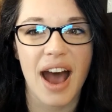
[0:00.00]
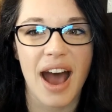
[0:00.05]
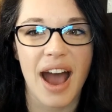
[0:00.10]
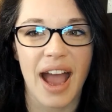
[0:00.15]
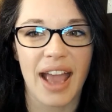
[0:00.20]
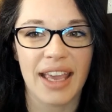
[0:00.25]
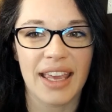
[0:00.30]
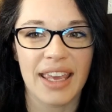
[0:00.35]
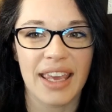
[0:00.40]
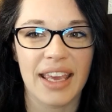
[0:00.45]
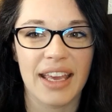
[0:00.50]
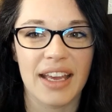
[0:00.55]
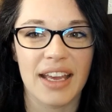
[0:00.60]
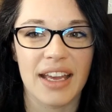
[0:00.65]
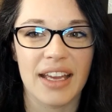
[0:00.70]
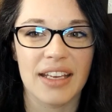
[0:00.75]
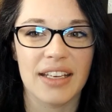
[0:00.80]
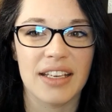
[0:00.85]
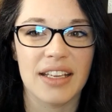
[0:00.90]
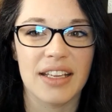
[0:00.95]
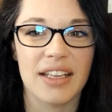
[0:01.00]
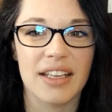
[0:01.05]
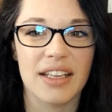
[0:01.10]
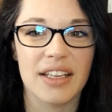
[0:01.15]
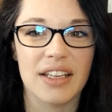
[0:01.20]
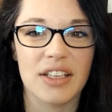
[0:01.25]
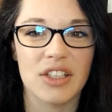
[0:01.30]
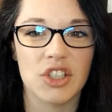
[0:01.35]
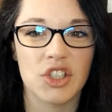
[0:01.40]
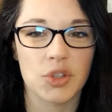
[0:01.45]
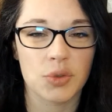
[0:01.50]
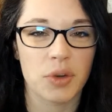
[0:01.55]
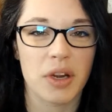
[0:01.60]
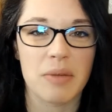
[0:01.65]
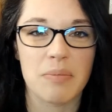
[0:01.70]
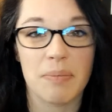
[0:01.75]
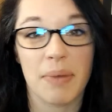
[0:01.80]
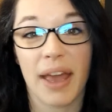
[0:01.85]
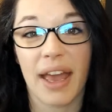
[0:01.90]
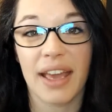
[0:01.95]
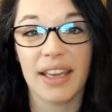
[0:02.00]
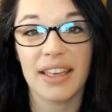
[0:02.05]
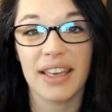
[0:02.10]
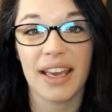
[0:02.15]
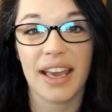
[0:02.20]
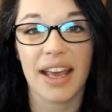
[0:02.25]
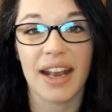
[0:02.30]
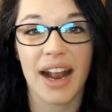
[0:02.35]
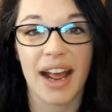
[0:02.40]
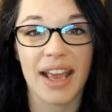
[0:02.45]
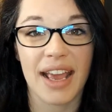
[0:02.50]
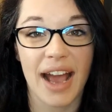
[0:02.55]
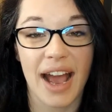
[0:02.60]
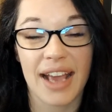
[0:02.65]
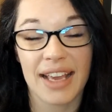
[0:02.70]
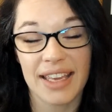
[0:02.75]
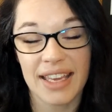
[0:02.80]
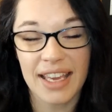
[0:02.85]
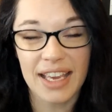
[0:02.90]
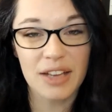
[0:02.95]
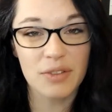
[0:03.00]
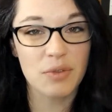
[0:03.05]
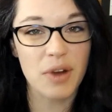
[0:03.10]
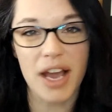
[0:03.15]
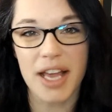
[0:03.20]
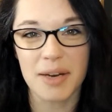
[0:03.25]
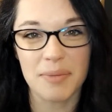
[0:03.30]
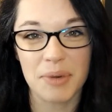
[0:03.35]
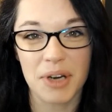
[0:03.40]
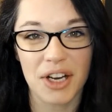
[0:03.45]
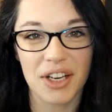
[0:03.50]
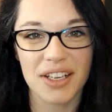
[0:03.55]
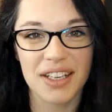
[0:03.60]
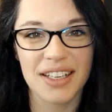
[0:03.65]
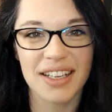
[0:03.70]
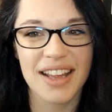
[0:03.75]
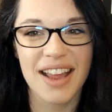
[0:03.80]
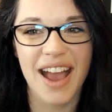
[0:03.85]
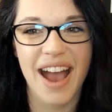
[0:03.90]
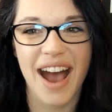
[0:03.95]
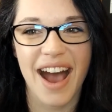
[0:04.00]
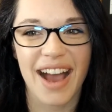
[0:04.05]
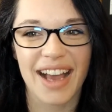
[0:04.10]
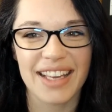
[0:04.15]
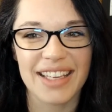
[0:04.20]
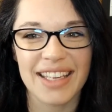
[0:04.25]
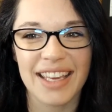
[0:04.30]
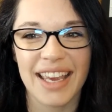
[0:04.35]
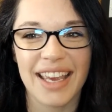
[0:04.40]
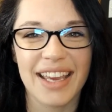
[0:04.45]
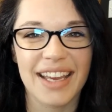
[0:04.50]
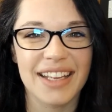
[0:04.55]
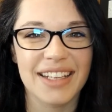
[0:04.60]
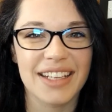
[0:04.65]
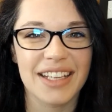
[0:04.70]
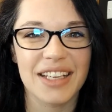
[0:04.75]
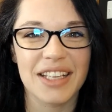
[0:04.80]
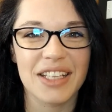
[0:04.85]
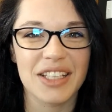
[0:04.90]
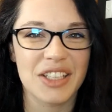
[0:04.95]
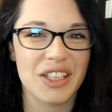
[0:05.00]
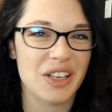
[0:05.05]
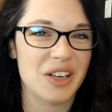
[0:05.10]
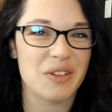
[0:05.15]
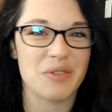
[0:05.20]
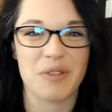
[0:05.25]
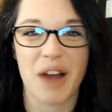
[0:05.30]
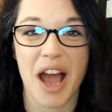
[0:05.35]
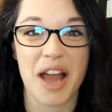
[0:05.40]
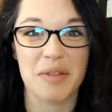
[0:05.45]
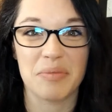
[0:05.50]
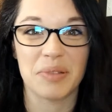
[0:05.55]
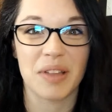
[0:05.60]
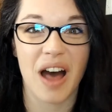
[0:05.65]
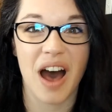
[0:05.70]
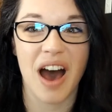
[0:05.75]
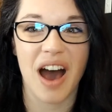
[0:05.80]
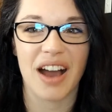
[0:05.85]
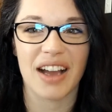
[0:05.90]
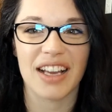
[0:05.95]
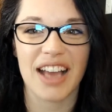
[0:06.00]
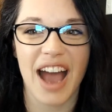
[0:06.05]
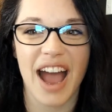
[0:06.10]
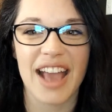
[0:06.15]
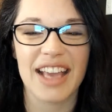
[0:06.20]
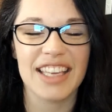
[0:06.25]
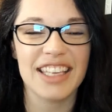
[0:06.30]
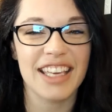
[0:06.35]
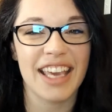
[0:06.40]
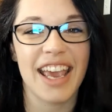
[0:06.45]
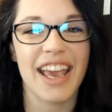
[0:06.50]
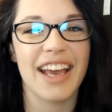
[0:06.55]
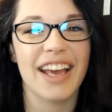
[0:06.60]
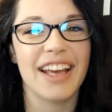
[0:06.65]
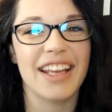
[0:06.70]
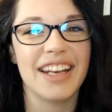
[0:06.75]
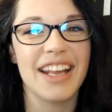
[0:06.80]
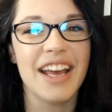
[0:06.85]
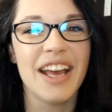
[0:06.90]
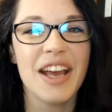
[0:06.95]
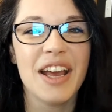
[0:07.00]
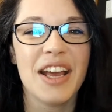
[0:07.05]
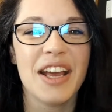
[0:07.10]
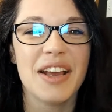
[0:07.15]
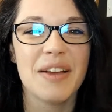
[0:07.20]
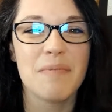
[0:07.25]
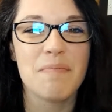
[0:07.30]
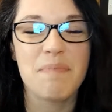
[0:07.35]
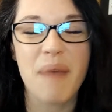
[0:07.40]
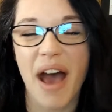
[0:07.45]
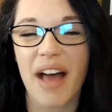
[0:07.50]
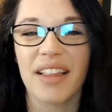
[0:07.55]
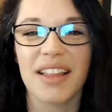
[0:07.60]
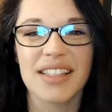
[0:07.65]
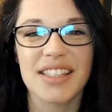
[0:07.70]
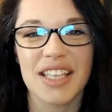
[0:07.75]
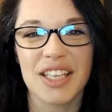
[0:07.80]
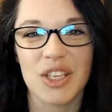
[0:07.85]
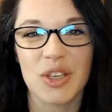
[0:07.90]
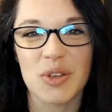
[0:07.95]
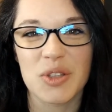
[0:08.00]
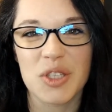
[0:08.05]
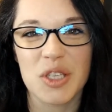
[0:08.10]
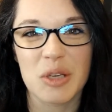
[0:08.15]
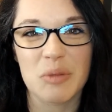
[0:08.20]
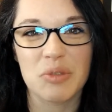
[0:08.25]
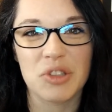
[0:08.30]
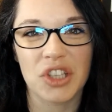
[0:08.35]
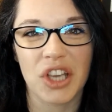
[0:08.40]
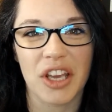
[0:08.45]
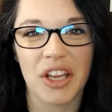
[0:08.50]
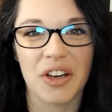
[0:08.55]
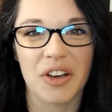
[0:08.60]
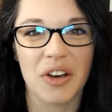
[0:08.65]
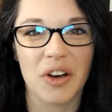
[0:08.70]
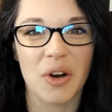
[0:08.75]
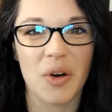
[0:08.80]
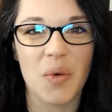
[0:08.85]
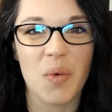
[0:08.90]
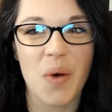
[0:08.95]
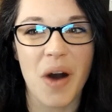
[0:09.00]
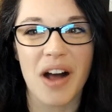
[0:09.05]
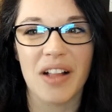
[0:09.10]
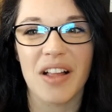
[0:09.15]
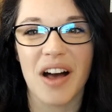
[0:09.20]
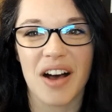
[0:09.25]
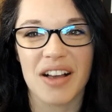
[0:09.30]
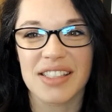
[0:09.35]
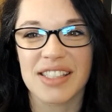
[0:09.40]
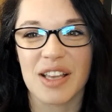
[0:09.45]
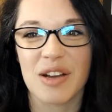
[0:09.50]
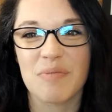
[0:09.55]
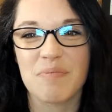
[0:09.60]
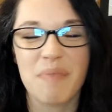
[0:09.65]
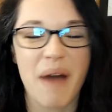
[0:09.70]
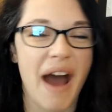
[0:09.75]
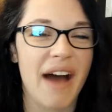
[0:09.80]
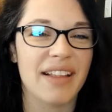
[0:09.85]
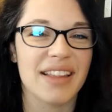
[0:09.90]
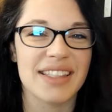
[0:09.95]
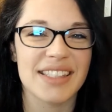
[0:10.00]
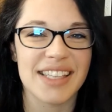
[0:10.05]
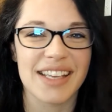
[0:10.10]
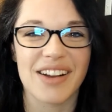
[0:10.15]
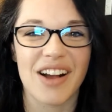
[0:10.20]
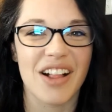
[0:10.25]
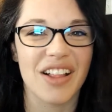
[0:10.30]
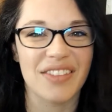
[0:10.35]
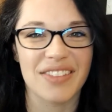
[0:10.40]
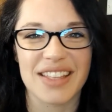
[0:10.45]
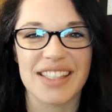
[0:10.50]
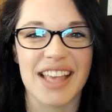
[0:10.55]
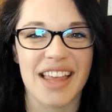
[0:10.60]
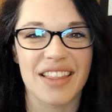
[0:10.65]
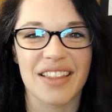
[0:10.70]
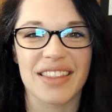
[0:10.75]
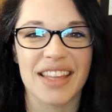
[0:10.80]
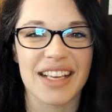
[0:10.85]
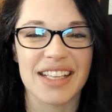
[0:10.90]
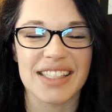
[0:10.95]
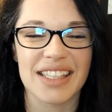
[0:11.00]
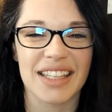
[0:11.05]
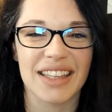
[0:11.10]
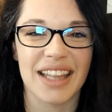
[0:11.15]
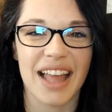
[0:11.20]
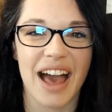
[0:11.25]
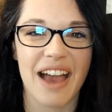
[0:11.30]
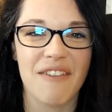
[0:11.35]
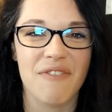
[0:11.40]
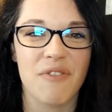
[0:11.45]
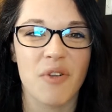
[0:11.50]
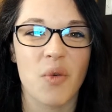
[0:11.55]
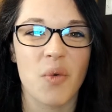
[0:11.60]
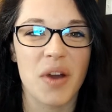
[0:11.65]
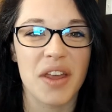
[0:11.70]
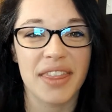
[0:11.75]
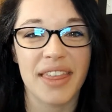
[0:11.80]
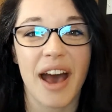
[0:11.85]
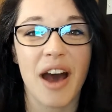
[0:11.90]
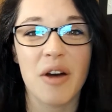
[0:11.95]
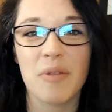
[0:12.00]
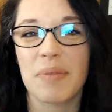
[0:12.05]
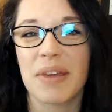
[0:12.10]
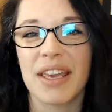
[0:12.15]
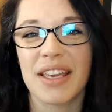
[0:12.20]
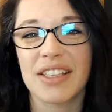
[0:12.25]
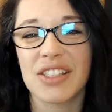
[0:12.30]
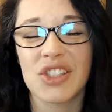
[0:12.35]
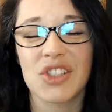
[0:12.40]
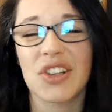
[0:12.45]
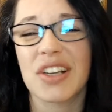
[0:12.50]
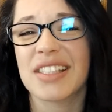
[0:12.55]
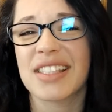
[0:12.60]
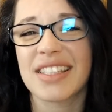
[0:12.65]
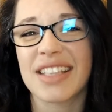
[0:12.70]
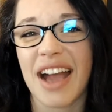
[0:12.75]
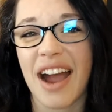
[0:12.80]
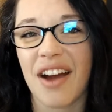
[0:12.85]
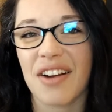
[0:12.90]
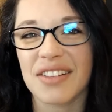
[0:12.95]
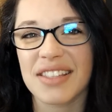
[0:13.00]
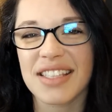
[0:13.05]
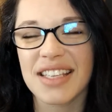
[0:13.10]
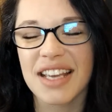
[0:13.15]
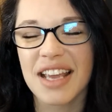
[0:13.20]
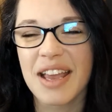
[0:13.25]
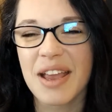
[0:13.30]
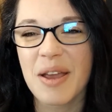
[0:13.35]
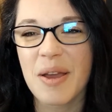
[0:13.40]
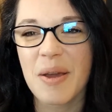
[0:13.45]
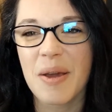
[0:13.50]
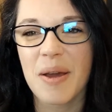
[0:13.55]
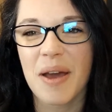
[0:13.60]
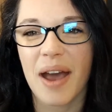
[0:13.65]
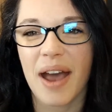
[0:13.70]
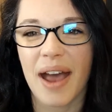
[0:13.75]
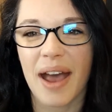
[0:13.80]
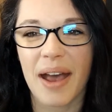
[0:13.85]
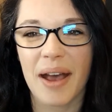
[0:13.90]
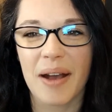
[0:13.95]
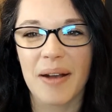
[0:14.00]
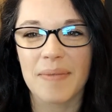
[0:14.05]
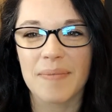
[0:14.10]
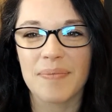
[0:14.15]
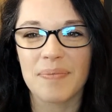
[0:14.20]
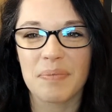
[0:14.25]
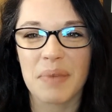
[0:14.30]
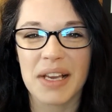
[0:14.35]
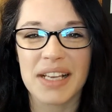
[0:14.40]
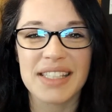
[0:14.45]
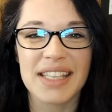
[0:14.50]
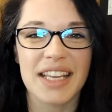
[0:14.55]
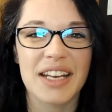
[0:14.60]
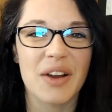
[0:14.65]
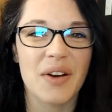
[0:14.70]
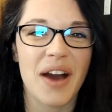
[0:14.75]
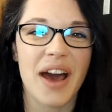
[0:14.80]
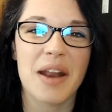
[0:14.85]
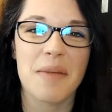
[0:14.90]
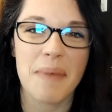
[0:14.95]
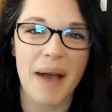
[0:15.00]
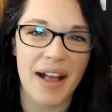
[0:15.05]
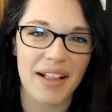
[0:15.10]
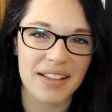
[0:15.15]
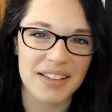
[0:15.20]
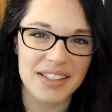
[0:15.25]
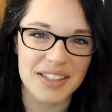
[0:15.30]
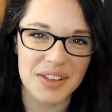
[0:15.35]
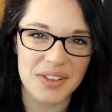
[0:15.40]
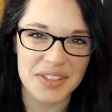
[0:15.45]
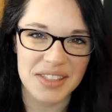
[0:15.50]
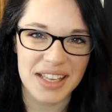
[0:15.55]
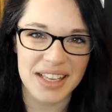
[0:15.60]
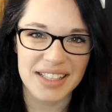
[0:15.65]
I can dream big, and I can write a book. I can, you know, write a blog. I can balance a YouTube channel while also balancing all these other things in life without being stressed out, because I know how to balance those